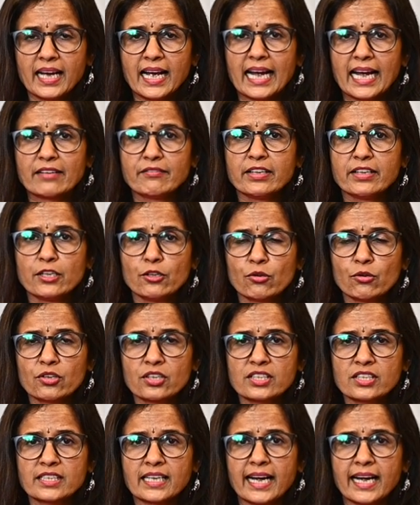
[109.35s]
and we
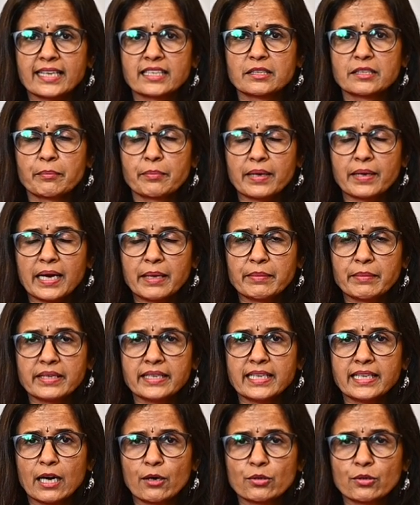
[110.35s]
looked at the
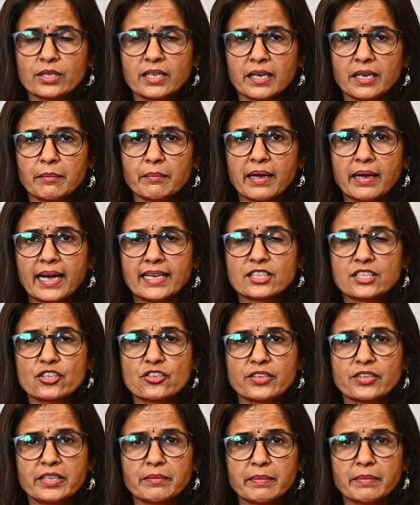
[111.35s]
primary outcome as
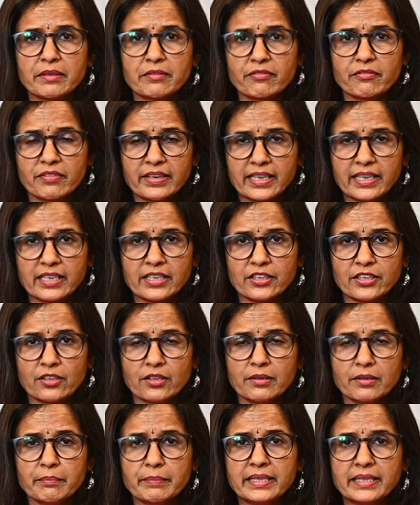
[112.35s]
treatment
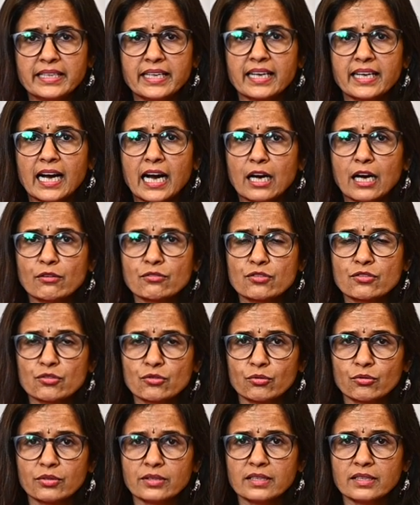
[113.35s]
failure meaning how
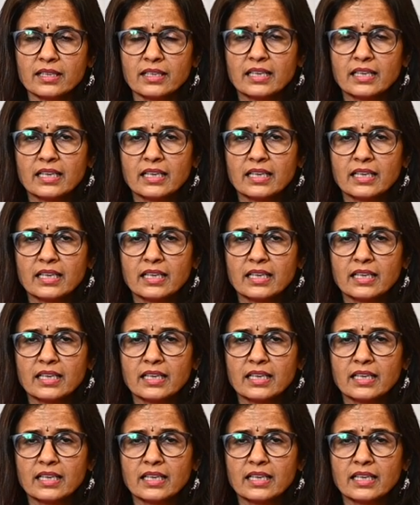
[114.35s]
soon